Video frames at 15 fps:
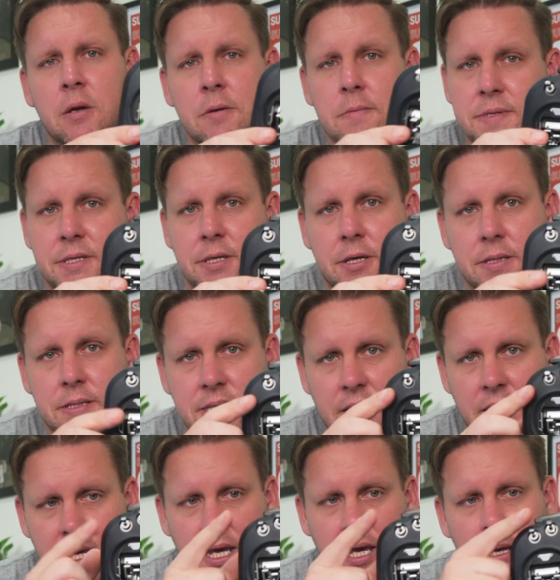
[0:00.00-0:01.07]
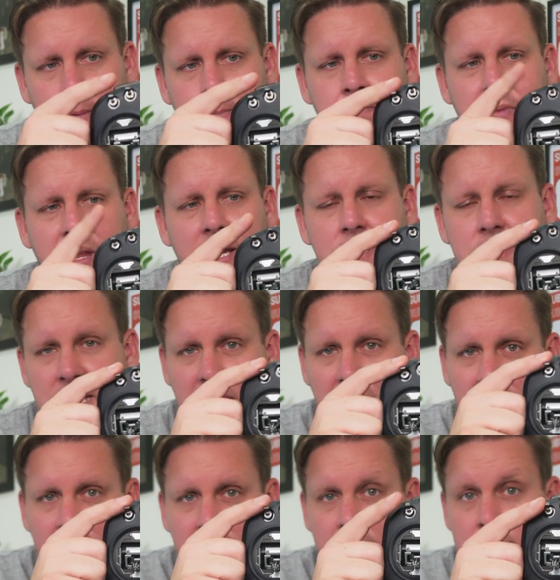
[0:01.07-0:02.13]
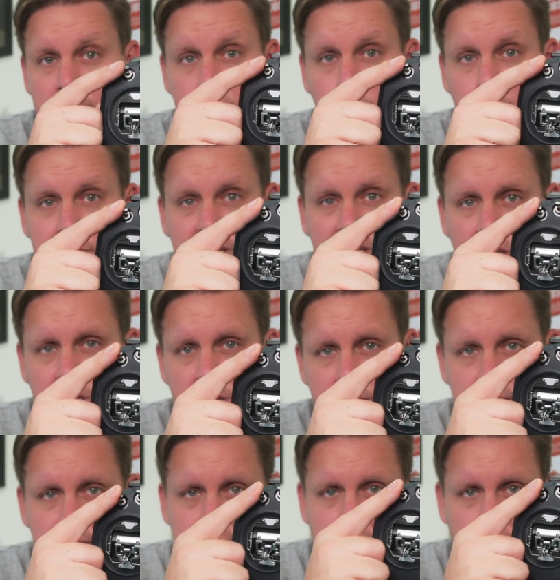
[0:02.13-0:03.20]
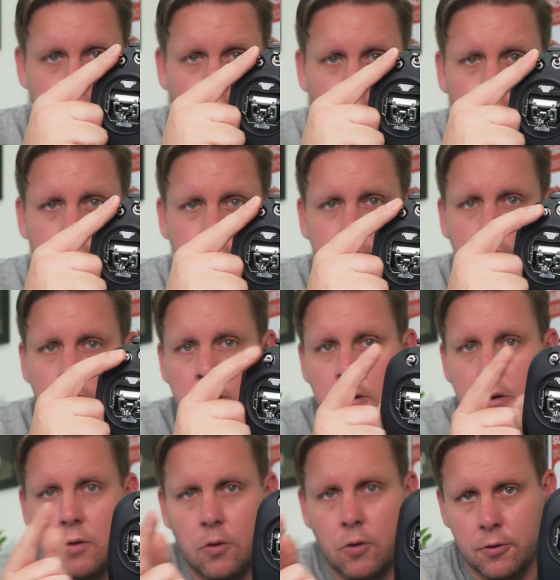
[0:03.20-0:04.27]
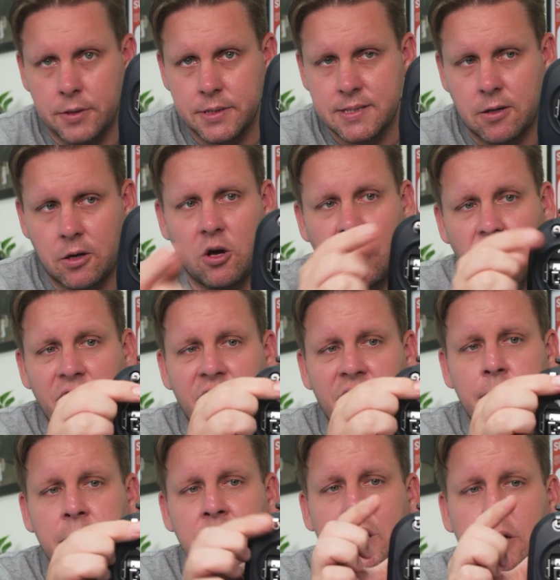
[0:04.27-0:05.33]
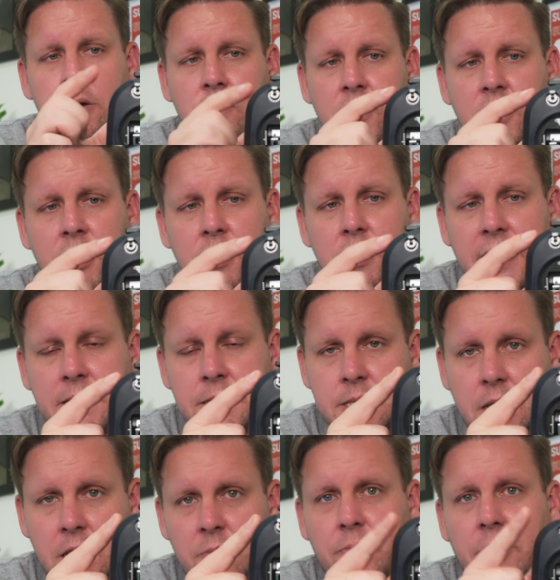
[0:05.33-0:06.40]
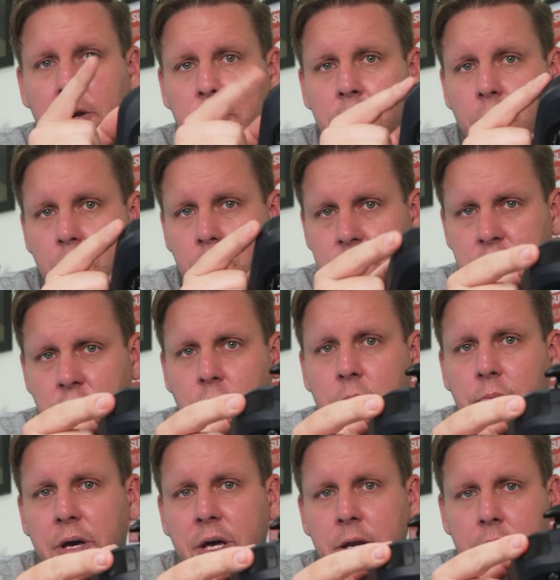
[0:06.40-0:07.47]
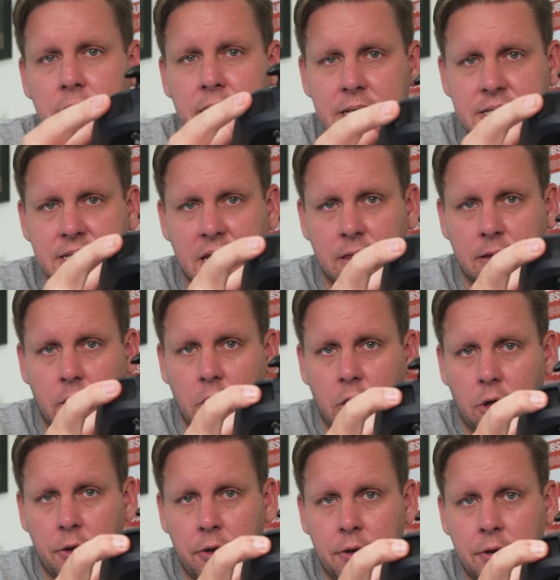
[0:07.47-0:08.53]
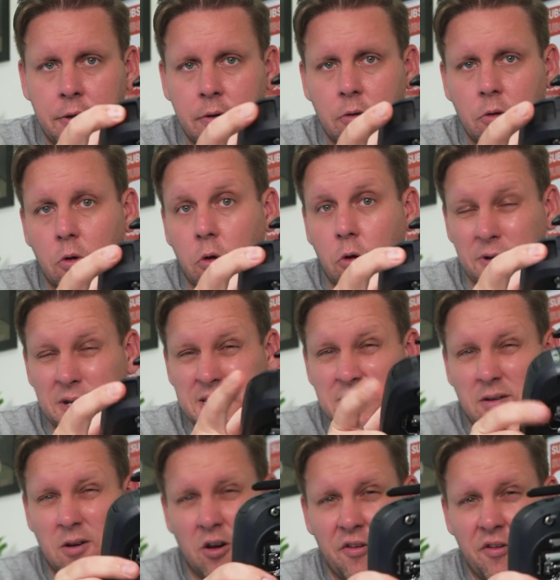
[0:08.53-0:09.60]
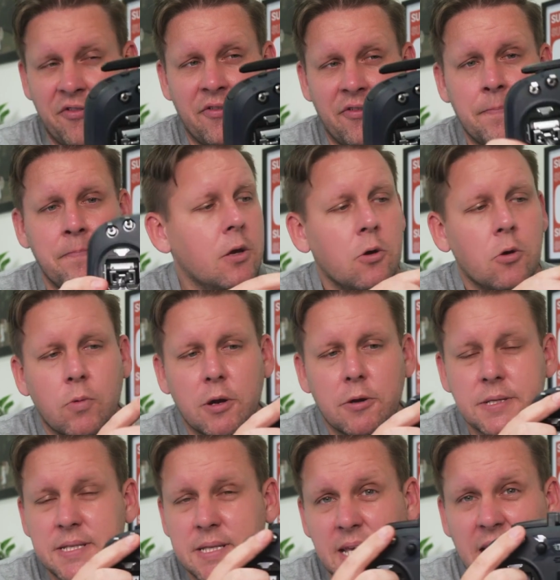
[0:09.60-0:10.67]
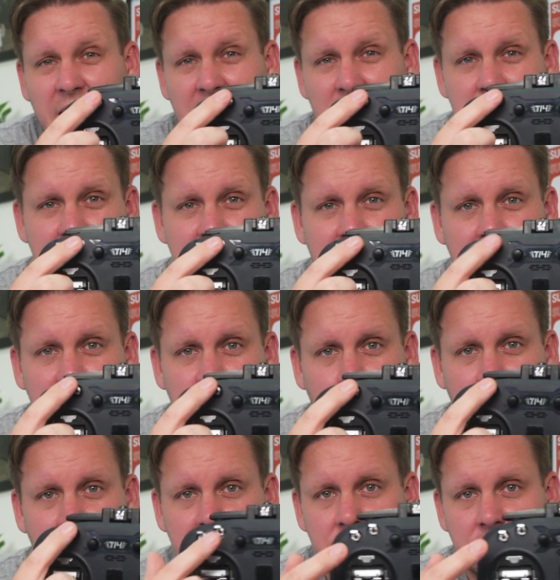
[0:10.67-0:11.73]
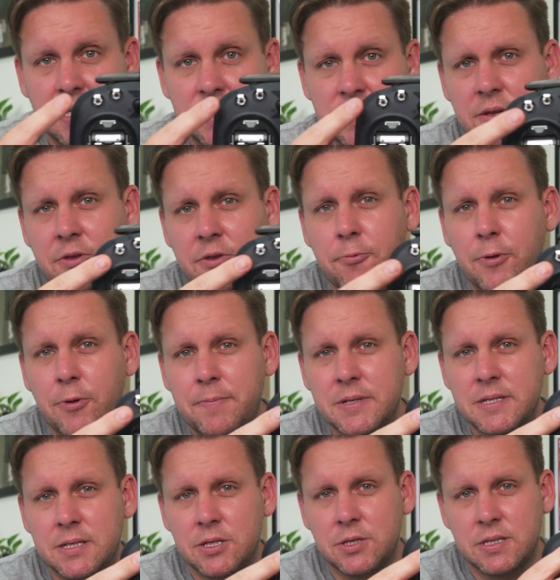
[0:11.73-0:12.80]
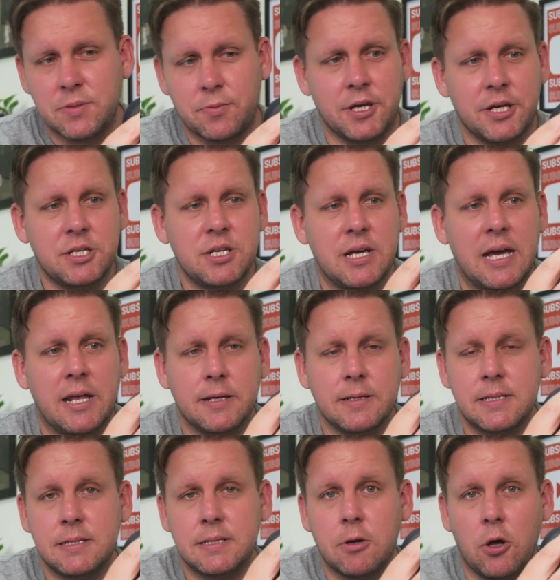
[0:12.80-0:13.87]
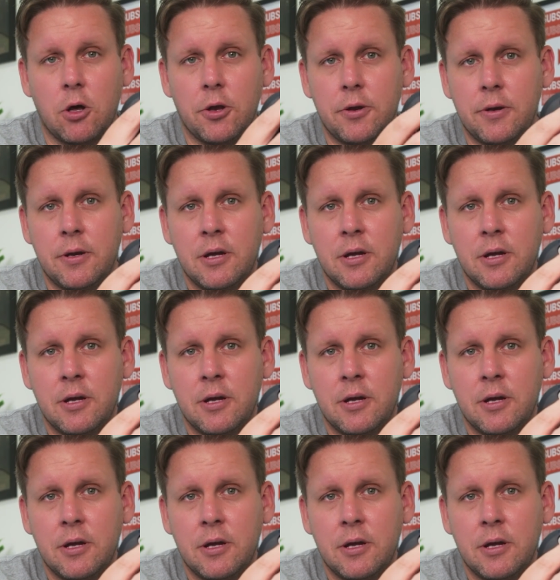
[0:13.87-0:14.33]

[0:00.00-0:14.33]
So you can see here, SA is two positions, it's either on or it's off. The SE button or shoulder button is either on or it's off. Whereas the SC switch is a three position switch and it's on